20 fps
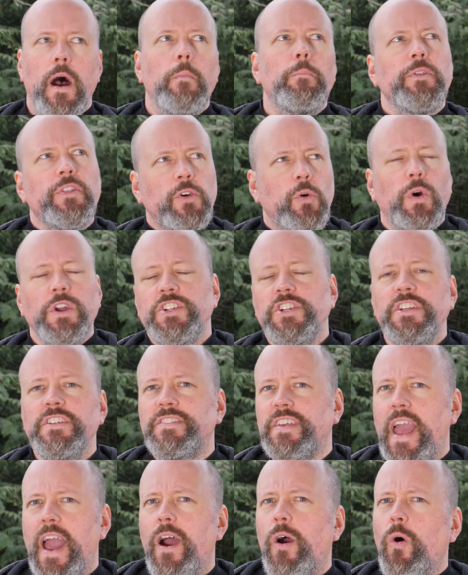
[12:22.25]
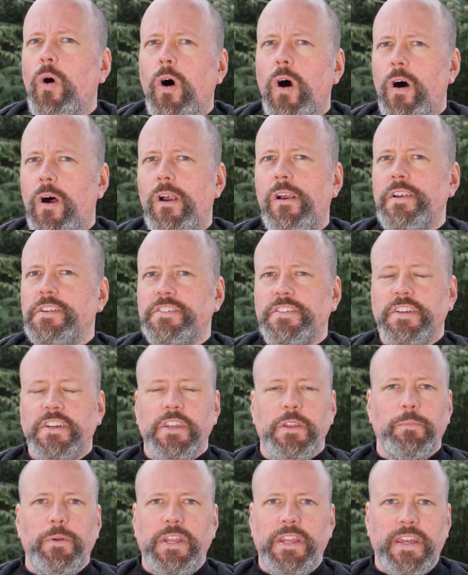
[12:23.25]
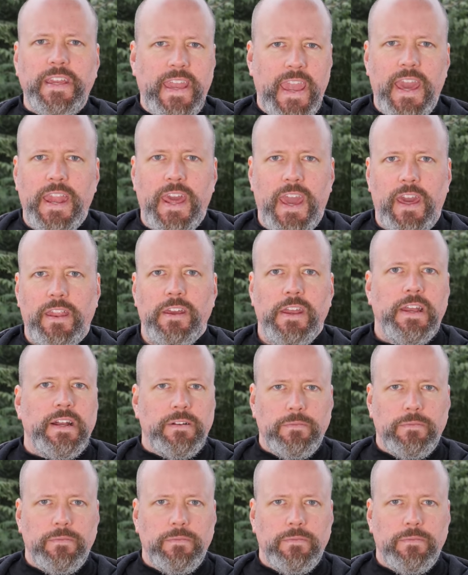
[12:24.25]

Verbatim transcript: But the question is, how hard is it going to be to get at?